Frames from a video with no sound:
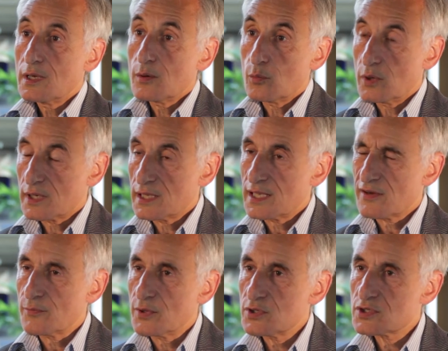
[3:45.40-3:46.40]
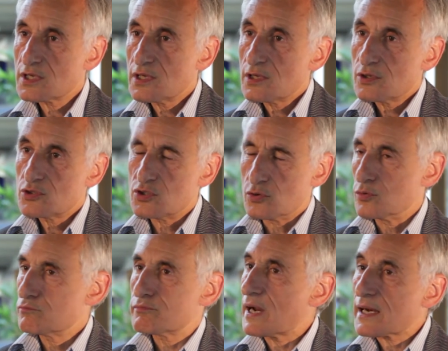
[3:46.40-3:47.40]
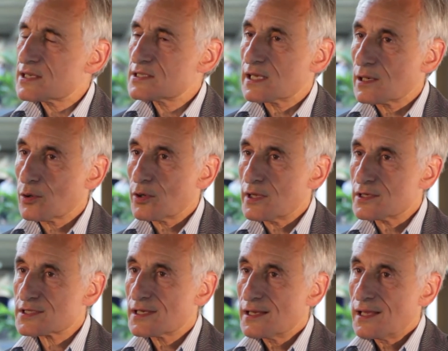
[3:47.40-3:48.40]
work in government to practicing lawyers,